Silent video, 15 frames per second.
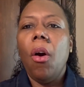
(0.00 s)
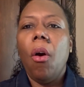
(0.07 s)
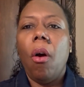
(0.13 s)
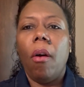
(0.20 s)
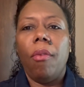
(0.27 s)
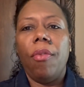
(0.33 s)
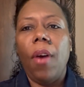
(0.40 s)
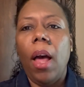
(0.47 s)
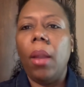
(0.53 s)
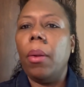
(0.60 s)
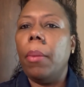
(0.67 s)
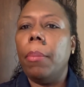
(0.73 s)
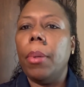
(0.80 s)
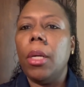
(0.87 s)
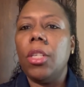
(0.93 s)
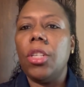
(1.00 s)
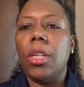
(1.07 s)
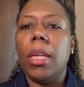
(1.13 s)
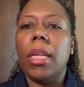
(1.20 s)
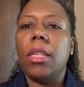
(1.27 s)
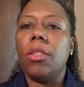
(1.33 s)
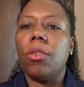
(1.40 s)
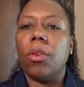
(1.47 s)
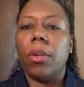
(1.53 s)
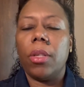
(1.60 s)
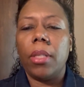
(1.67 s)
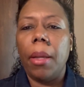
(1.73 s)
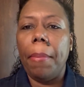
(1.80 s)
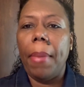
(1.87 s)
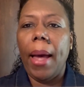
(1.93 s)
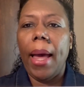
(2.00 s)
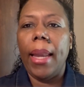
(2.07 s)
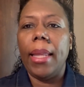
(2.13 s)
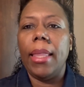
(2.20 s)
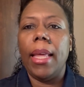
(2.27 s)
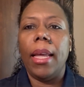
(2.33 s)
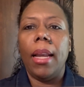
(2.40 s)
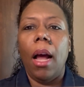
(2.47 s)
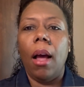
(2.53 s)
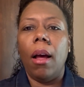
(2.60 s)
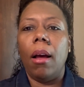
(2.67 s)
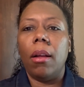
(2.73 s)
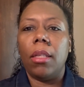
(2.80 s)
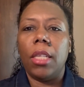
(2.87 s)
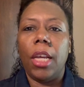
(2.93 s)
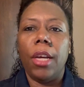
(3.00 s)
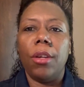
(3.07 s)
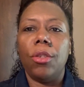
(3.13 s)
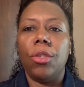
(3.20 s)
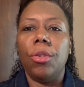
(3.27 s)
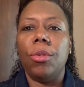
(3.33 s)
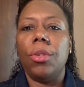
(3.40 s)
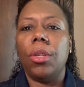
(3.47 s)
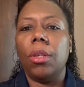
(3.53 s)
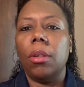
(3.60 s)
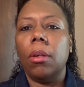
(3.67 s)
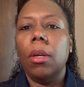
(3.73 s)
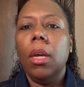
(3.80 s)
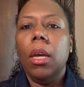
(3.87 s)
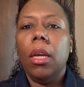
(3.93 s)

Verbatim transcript: or following Budgetnista or somebody that uh, tells you to